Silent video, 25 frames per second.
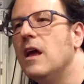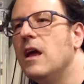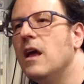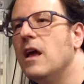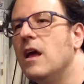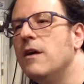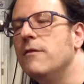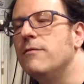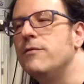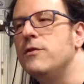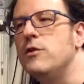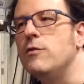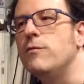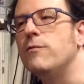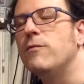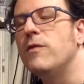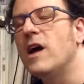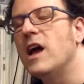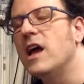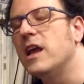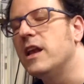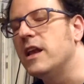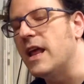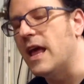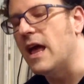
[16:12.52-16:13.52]
if you
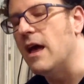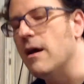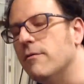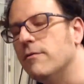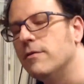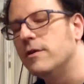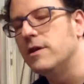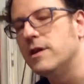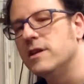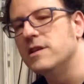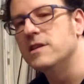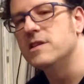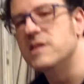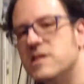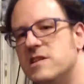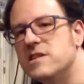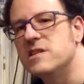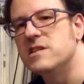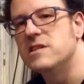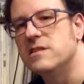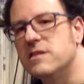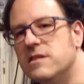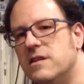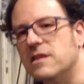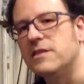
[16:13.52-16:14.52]
find
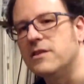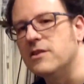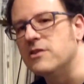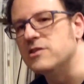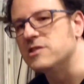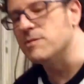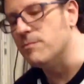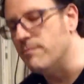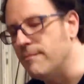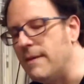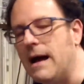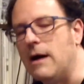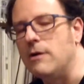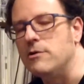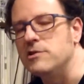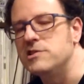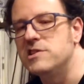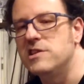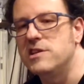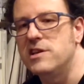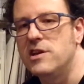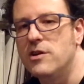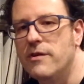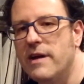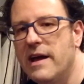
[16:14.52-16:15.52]
evidence that there's a mouse
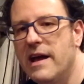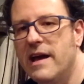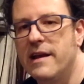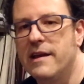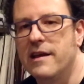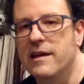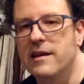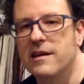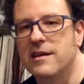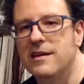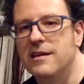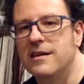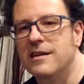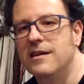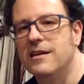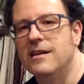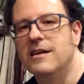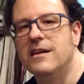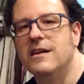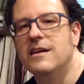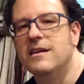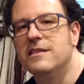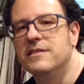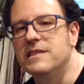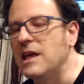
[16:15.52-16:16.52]
in your attic,
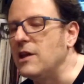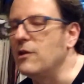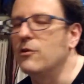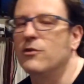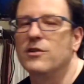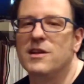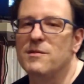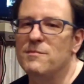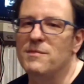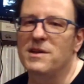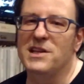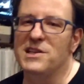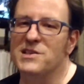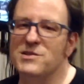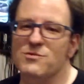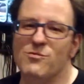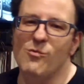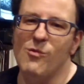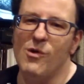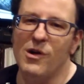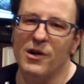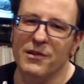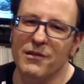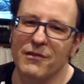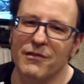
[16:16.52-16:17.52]
that only means
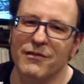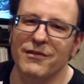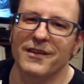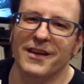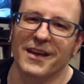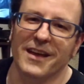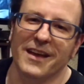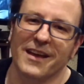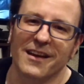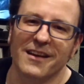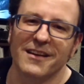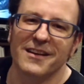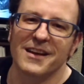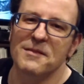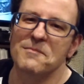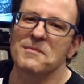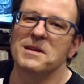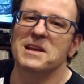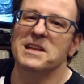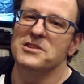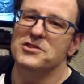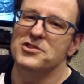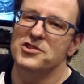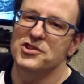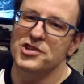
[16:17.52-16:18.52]
one thing. It
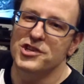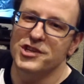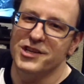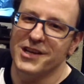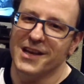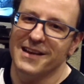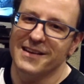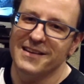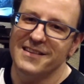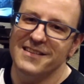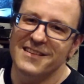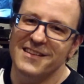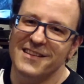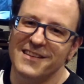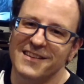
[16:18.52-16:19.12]
means shit.